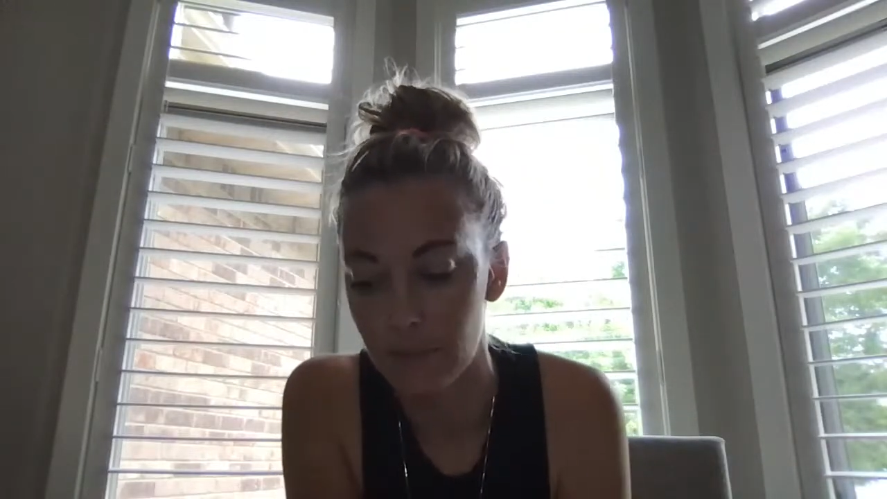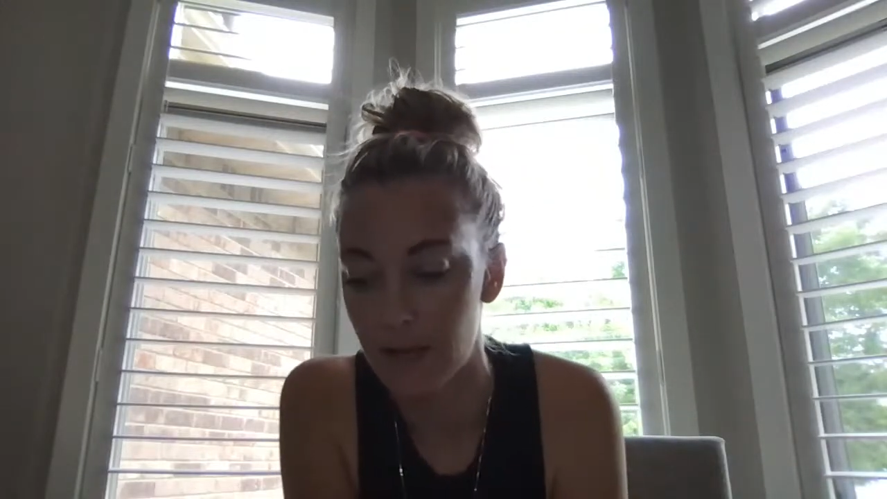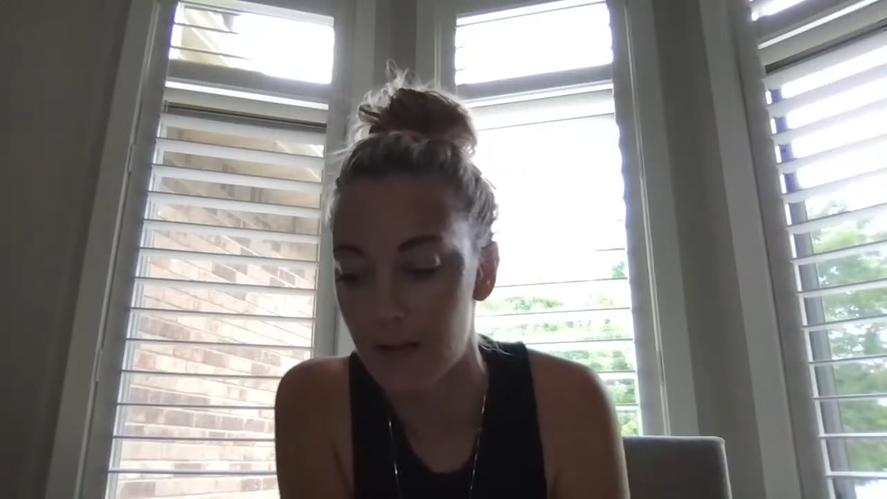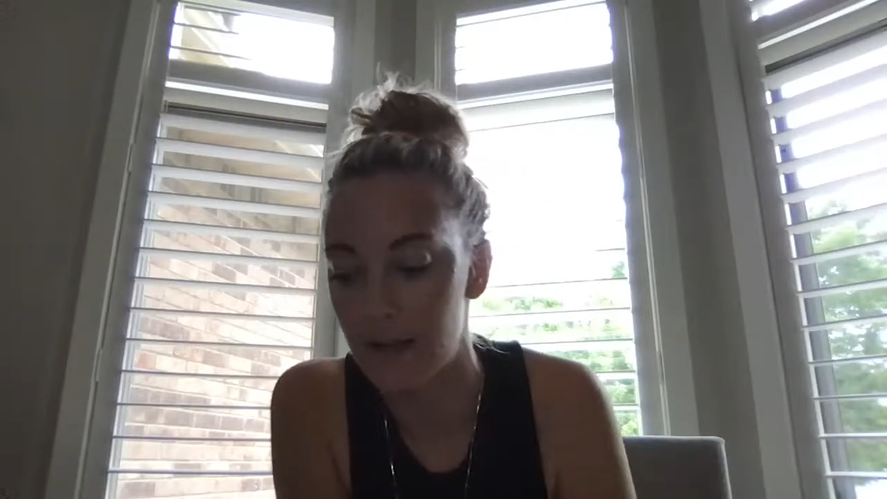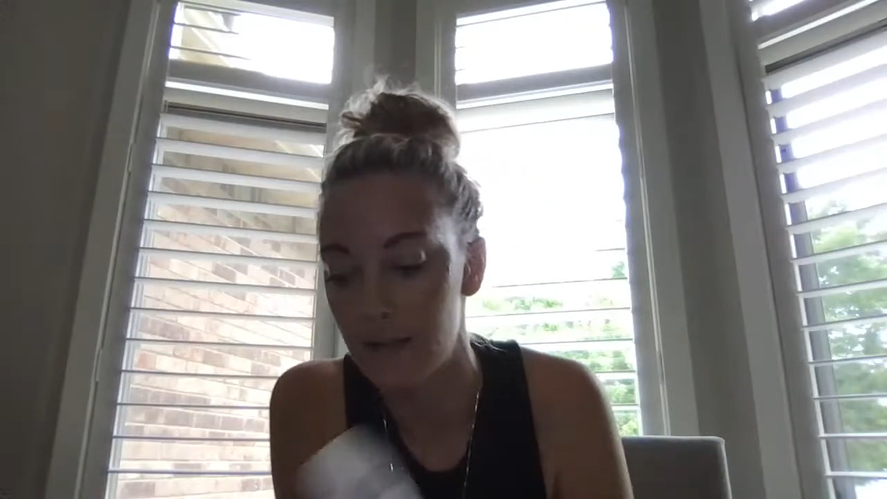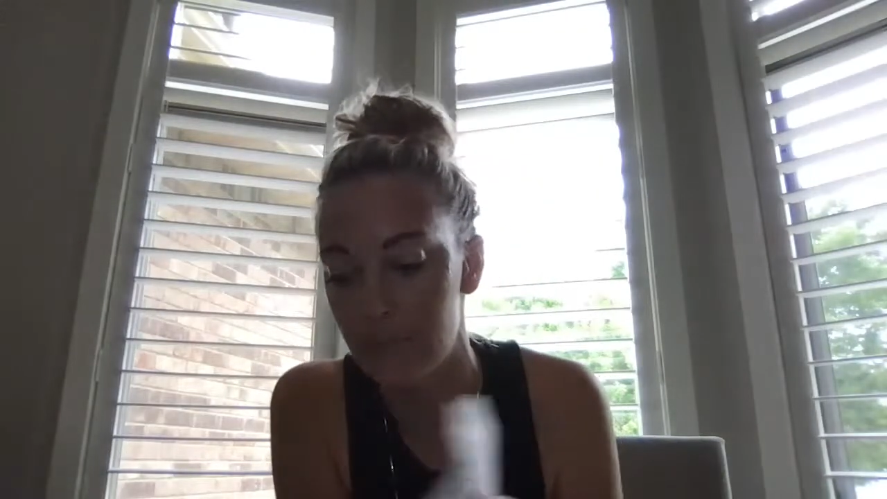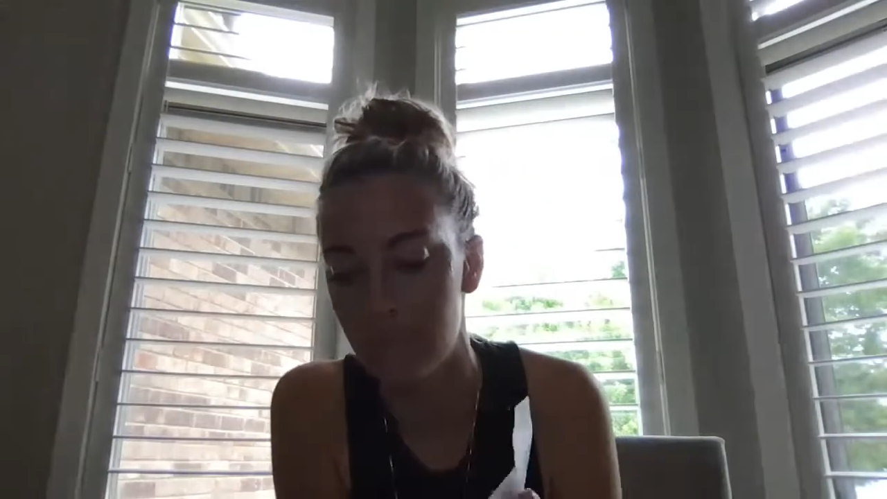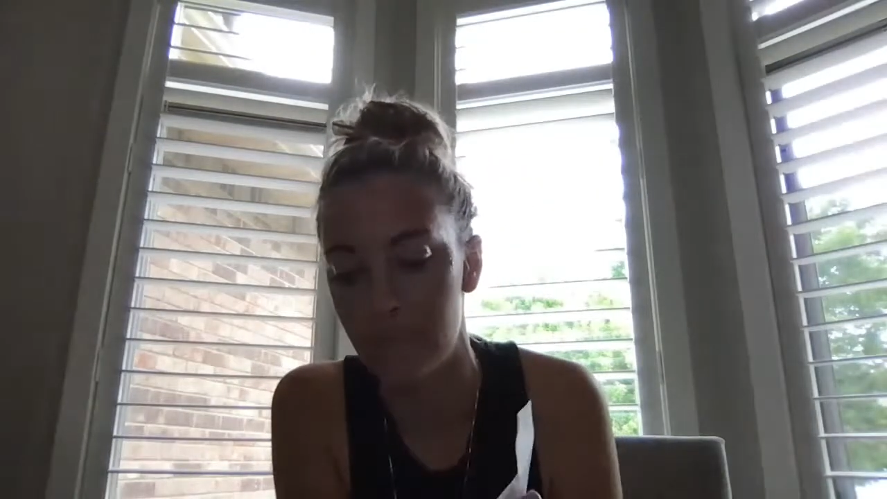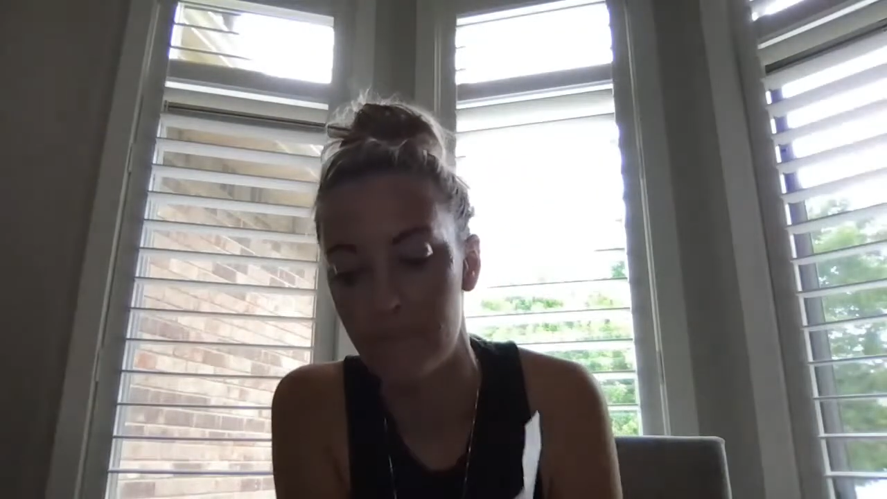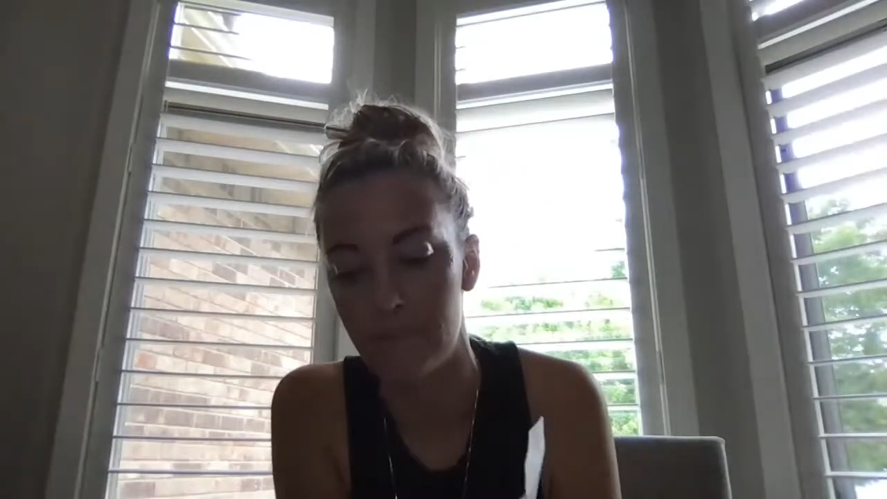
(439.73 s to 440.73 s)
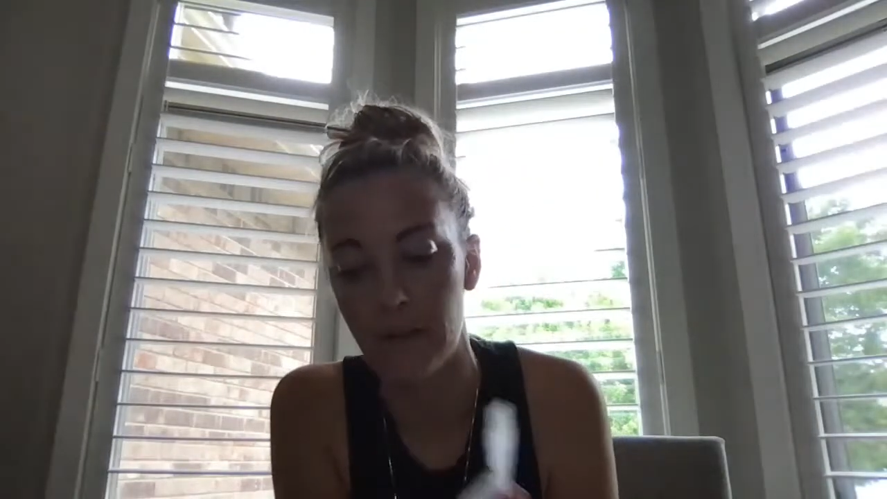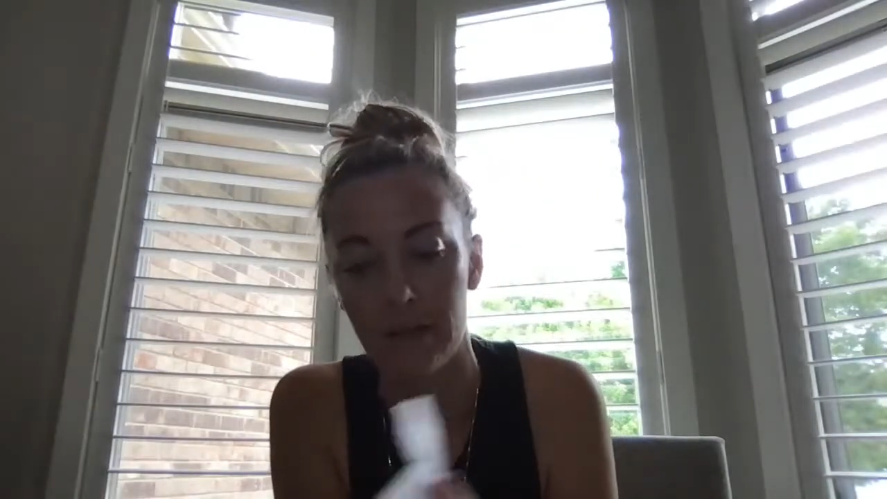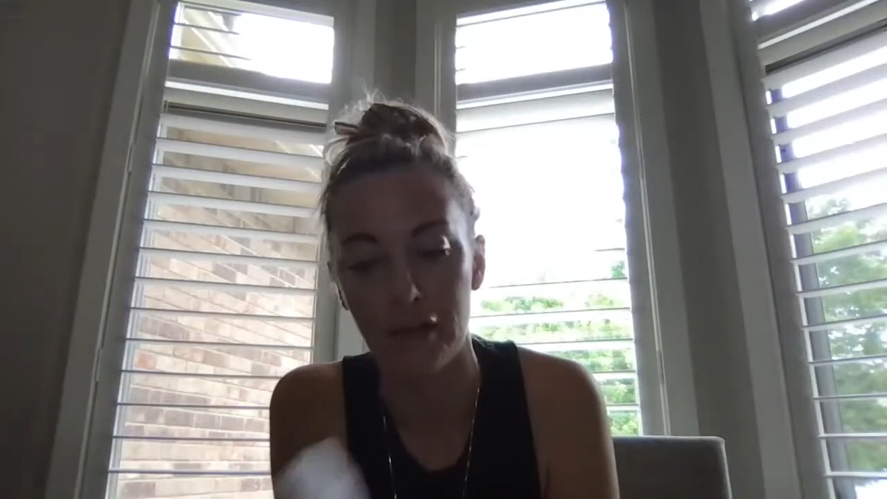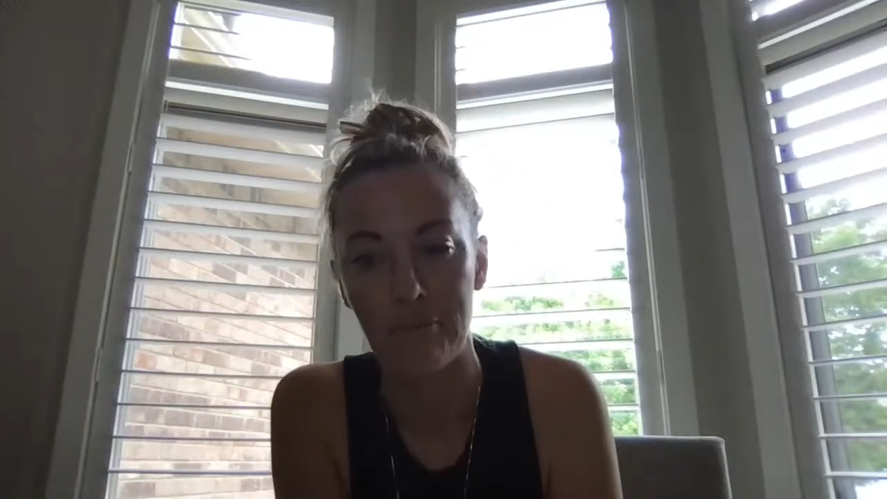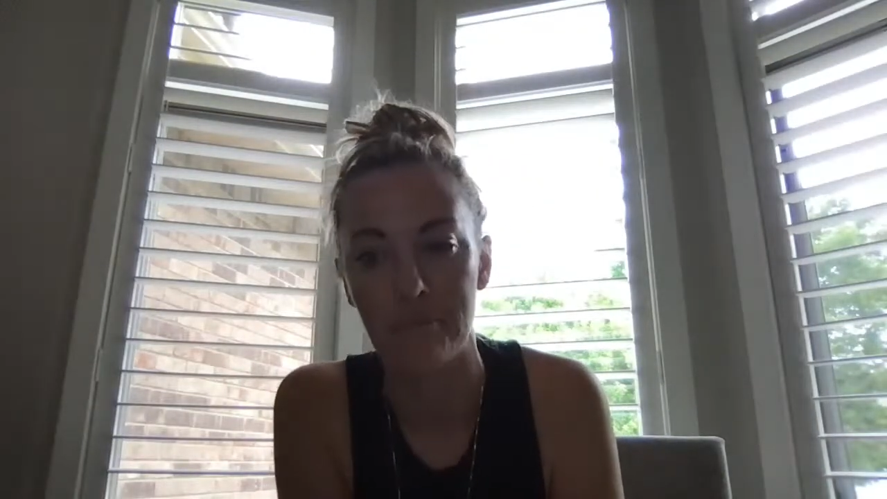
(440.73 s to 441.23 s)
by, by
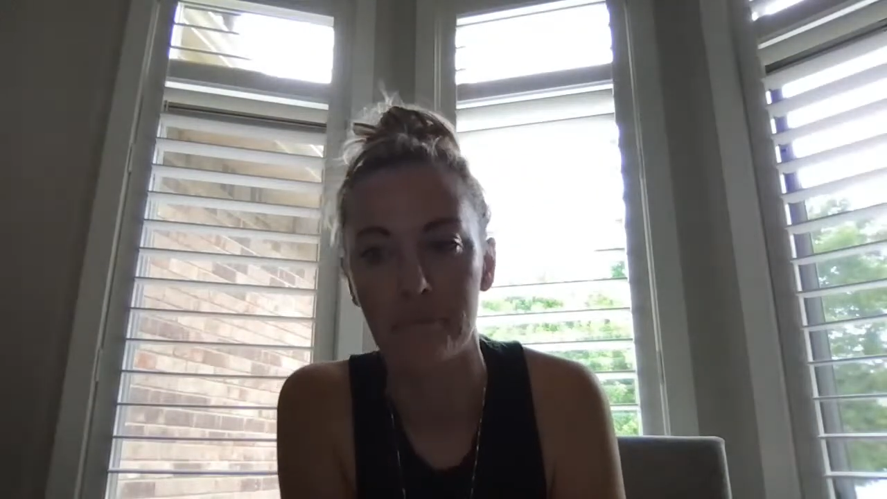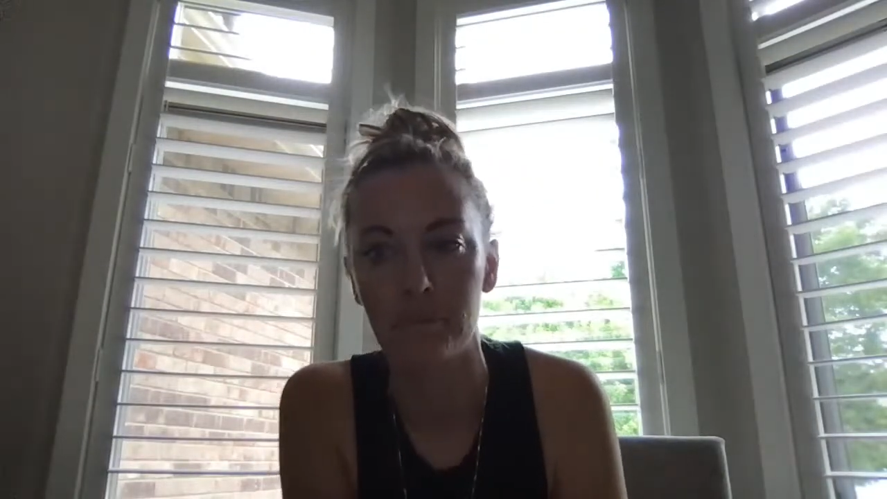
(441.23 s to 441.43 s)
them.